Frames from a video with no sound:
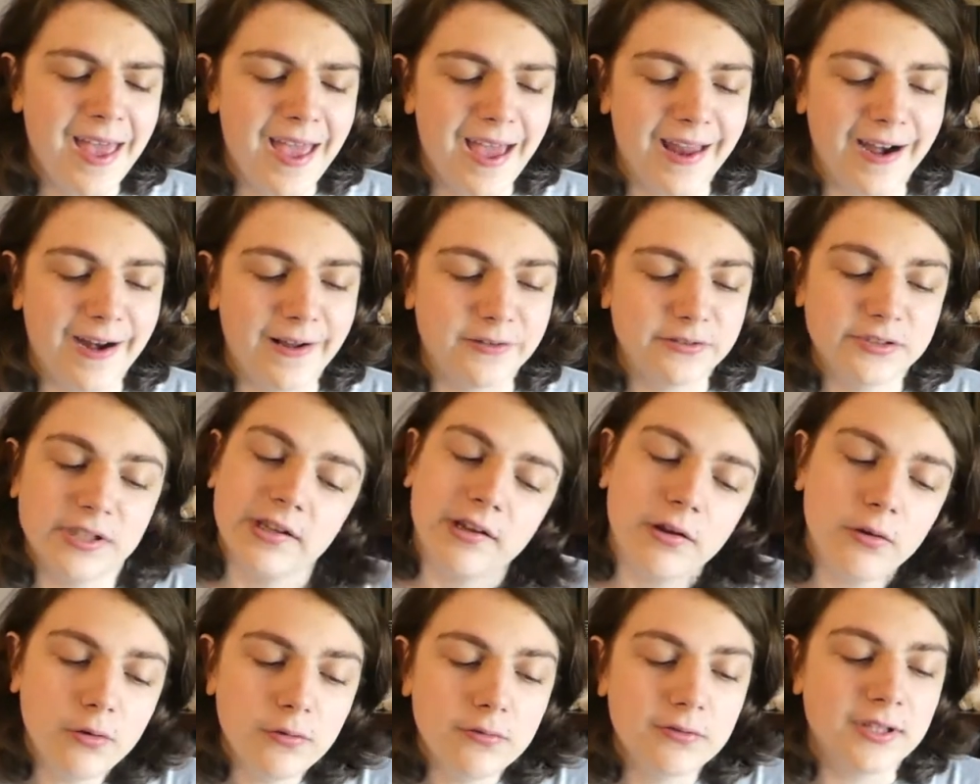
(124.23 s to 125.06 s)
and I was
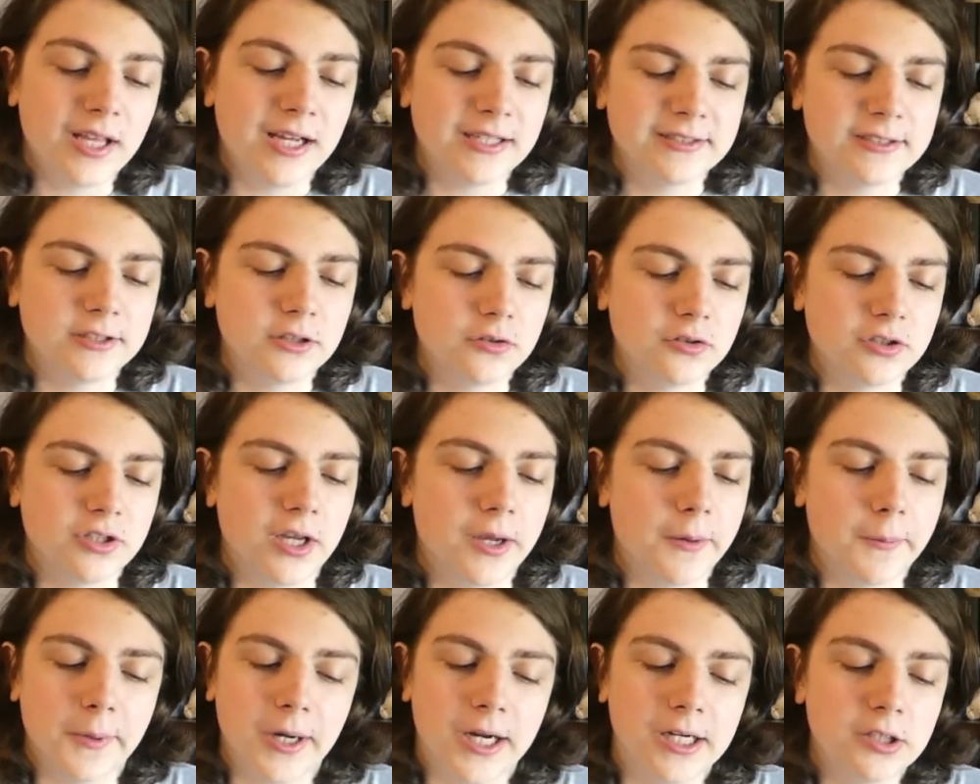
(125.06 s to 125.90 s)
like, ooh, that's
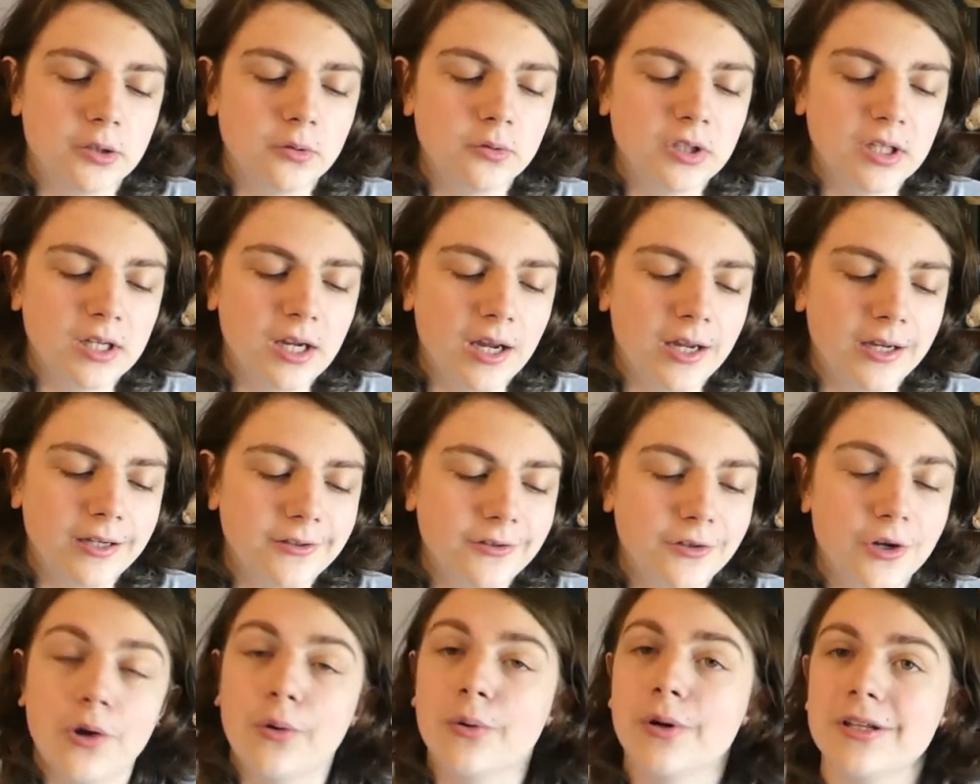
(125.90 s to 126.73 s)
interesting, but I don't think I
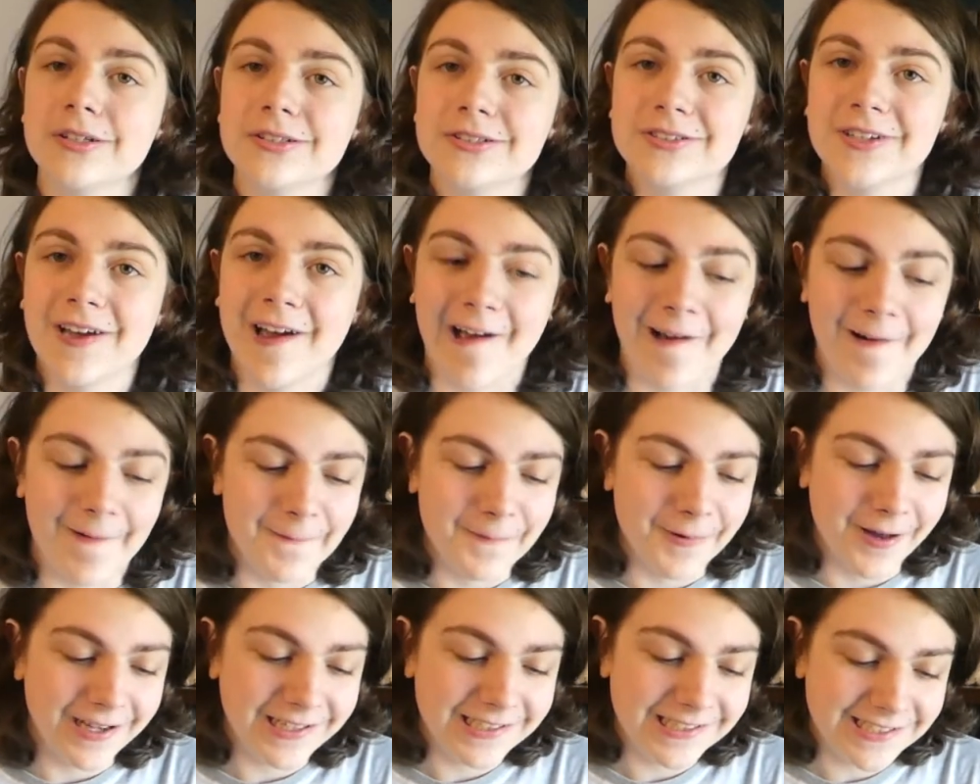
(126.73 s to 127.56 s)
noticed how
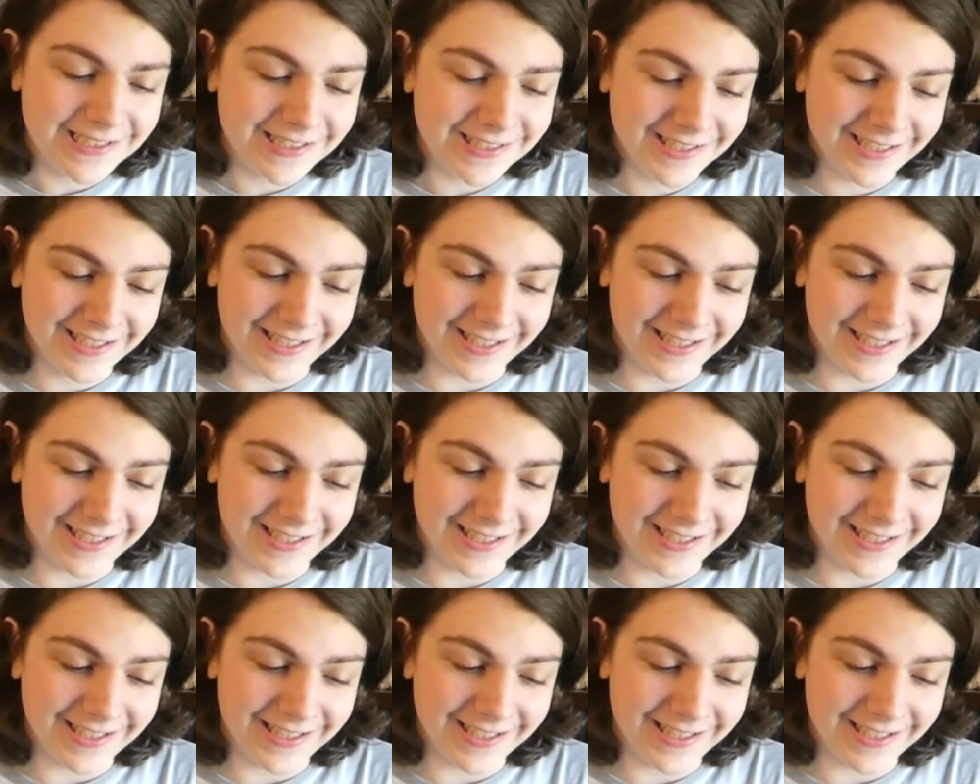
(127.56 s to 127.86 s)
much